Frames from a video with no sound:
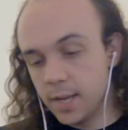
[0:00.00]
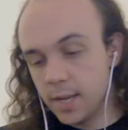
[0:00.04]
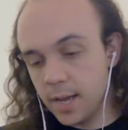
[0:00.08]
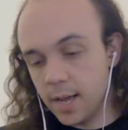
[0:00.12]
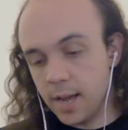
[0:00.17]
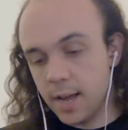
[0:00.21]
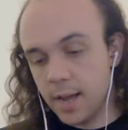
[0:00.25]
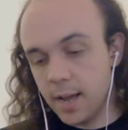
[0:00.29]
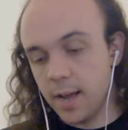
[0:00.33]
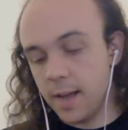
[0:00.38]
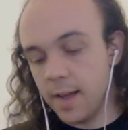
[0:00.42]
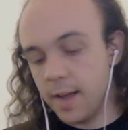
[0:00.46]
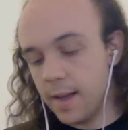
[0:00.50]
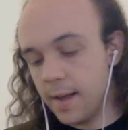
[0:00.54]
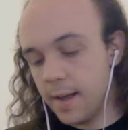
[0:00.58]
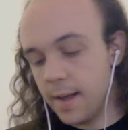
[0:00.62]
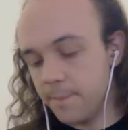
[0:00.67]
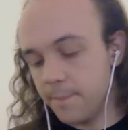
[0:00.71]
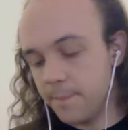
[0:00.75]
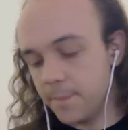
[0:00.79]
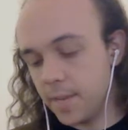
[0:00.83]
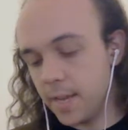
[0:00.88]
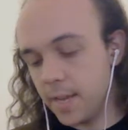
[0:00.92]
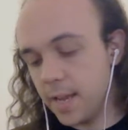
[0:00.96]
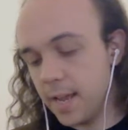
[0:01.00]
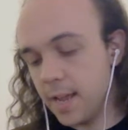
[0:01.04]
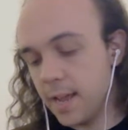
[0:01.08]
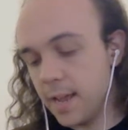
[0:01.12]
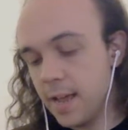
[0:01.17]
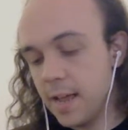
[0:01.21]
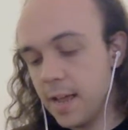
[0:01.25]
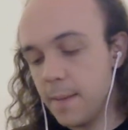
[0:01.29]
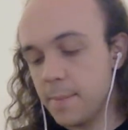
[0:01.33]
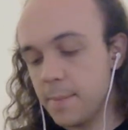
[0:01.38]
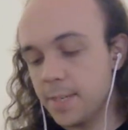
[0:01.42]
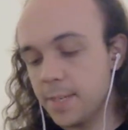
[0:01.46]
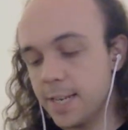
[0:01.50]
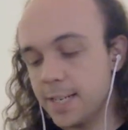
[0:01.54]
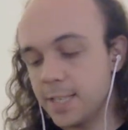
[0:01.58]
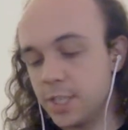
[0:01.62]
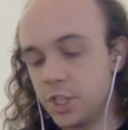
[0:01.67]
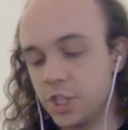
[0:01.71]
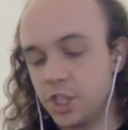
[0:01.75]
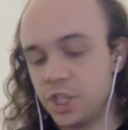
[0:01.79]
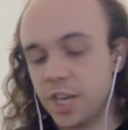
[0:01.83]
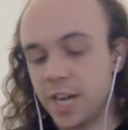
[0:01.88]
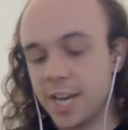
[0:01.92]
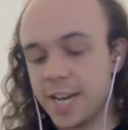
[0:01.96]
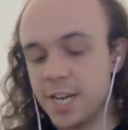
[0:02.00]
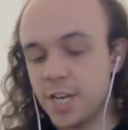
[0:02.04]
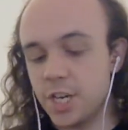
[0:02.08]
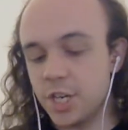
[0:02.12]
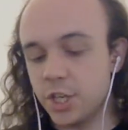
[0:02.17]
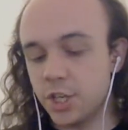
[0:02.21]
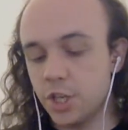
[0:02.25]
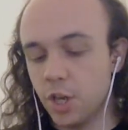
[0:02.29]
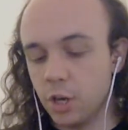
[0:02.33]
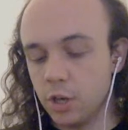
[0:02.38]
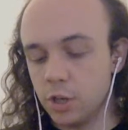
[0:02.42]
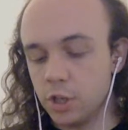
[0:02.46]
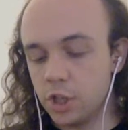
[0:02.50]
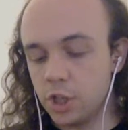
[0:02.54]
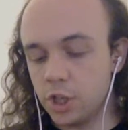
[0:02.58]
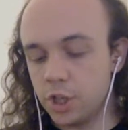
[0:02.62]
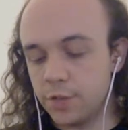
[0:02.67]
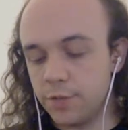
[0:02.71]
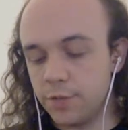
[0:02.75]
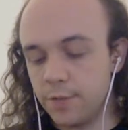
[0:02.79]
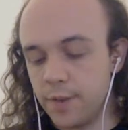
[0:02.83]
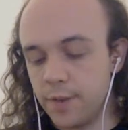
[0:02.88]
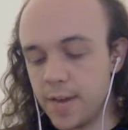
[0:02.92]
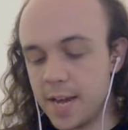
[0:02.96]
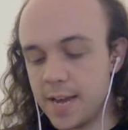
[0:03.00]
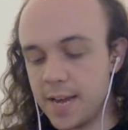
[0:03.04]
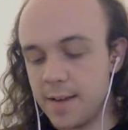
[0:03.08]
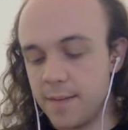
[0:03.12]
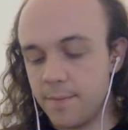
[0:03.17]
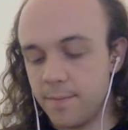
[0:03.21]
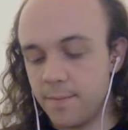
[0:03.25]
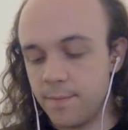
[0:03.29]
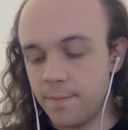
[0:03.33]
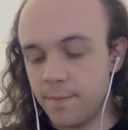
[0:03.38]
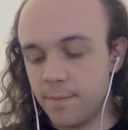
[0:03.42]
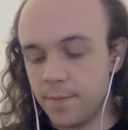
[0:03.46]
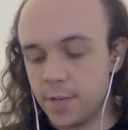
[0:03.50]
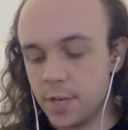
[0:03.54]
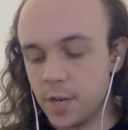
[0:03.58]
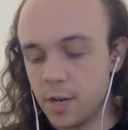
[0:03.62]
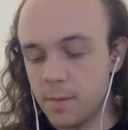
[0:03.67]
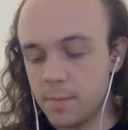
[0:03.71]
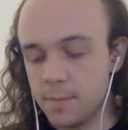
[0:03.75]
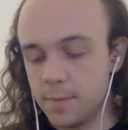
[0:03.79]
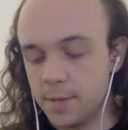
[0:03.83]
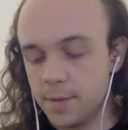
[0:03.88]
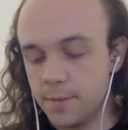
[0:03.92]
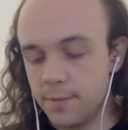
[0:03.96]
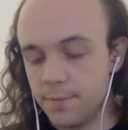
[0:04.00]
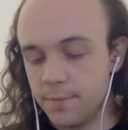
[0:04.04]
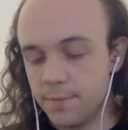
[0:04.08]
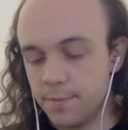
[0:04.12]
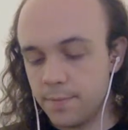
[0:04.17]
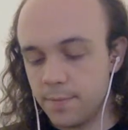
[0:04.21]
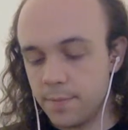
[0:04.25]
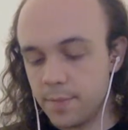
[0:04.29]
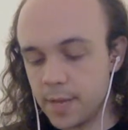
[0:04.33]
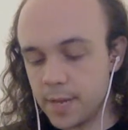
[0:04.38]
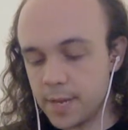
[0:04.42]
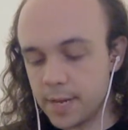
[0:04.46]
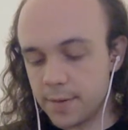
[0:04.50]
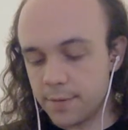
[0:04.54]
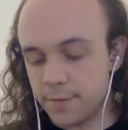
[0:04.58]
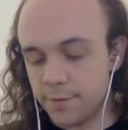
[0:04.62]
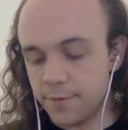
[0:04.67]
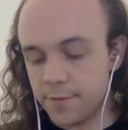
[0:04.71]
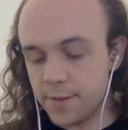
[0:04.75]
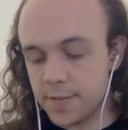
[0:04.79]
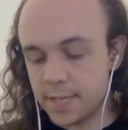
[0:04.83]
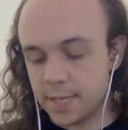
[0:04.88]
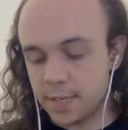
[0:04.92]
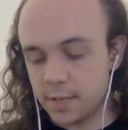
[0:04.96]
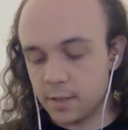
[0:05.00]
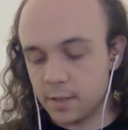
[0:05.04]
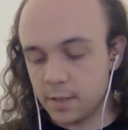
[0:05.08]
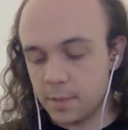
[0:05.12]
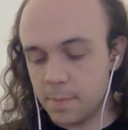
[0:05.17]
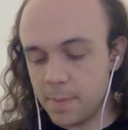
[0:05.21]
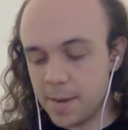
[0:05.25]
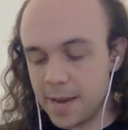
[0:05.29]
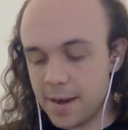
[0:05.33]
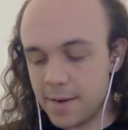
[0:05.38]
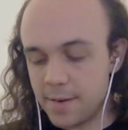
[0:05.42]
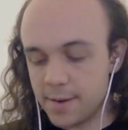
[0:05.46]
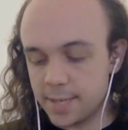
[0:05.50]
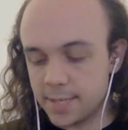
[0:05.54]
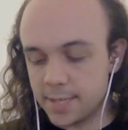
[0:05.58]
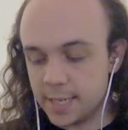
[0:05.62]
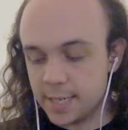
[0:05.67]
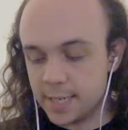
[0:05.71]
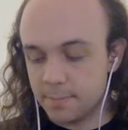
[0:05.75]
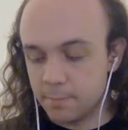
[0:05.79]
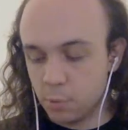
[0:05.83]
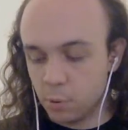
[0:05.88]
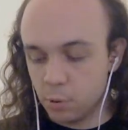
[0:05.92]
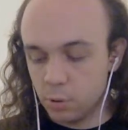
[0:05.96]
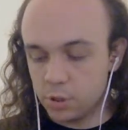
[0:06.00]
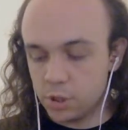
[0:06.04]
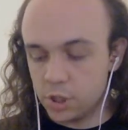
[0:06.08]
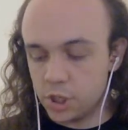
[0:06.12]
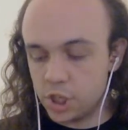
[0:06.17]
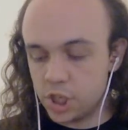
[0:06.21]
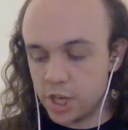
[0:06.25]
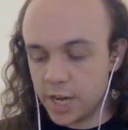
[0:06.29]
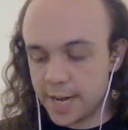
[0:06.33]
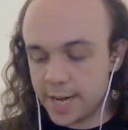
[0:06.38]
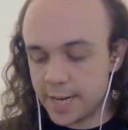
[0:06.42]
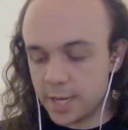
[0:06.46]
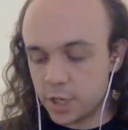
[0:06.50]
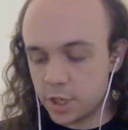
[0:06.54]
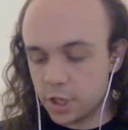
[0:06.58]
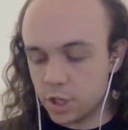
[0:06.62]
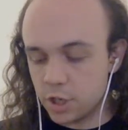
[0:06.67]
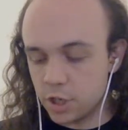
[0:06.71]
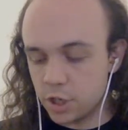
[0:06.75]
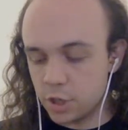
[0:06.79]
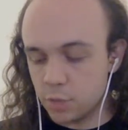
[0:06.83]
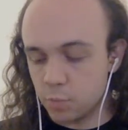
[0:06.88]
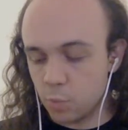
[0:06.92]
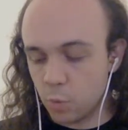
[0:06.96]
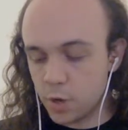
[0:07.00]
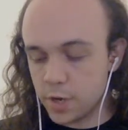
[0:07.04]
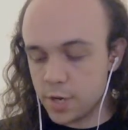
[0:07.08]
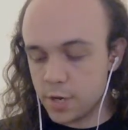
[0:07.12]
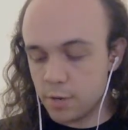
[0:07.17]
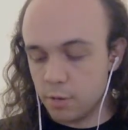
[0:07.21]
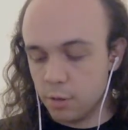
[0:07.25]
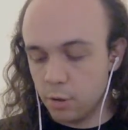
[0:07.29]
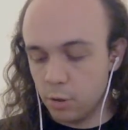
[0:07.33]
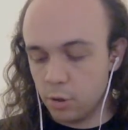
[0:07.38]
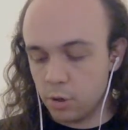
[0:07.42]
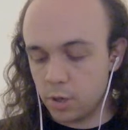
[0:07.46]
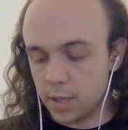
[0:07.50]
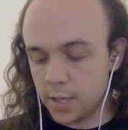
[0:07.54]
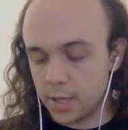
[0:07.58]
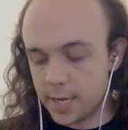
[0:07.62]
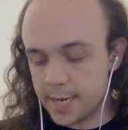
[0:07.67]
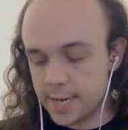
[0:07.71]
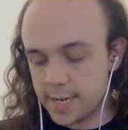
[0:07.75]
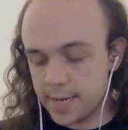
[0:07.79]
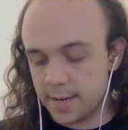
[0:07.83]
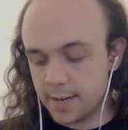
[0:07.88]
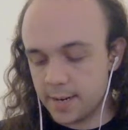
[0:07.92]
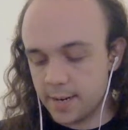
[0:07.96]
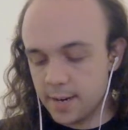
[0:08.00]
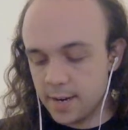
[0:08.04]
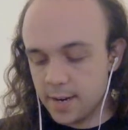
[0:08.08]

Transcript: And besides, change is not just in terms of like physical appearance. There's more to change than just what you look like.